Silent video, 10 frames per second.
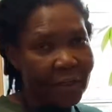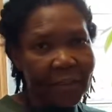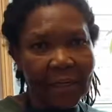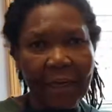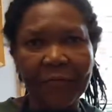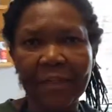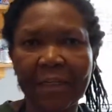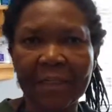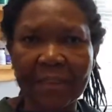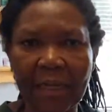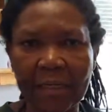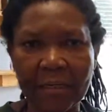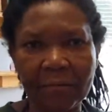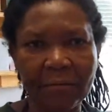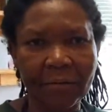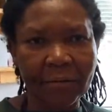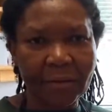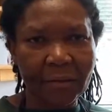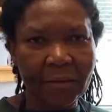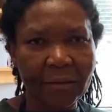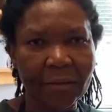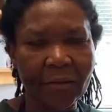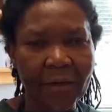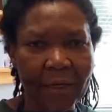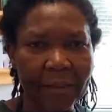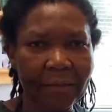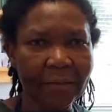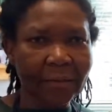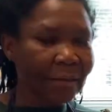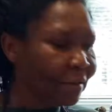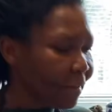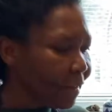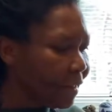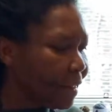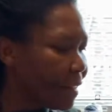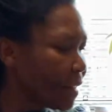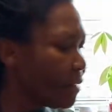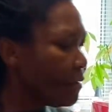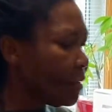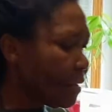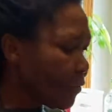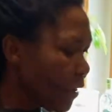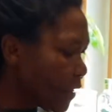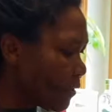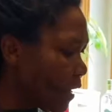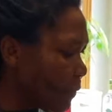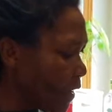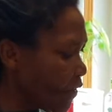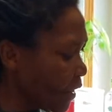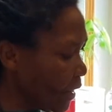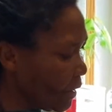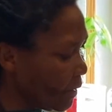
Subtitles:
that I have set aside. Okay. So I'm going to add my chicken